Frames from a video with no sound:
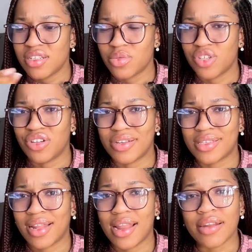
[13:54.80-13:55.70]
this question is
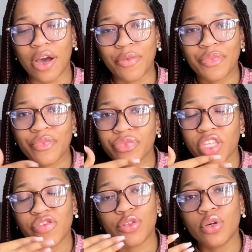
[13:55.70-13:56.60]
clear now.
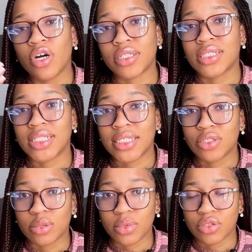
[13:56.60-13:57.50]
If you don't understand
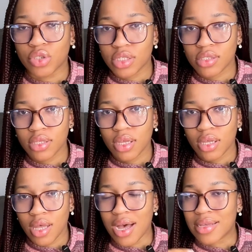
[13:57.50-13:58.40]
something, just
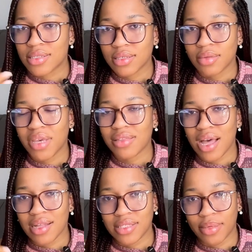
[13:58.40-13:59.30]
ask. Make
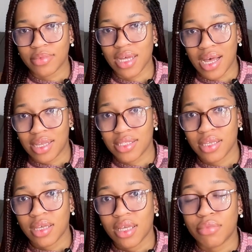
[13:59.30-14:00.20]
that attempt to ask,
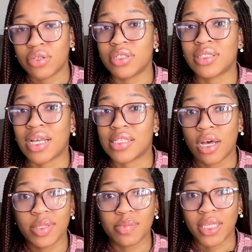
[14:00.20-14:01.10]
because it has
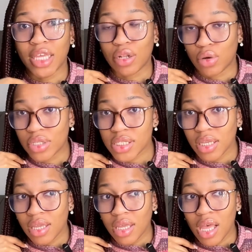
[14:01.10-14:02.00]
helped me a lot.
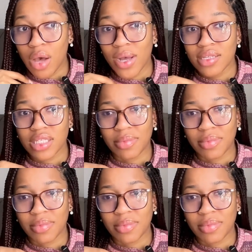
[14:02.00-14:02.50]
I'll ask,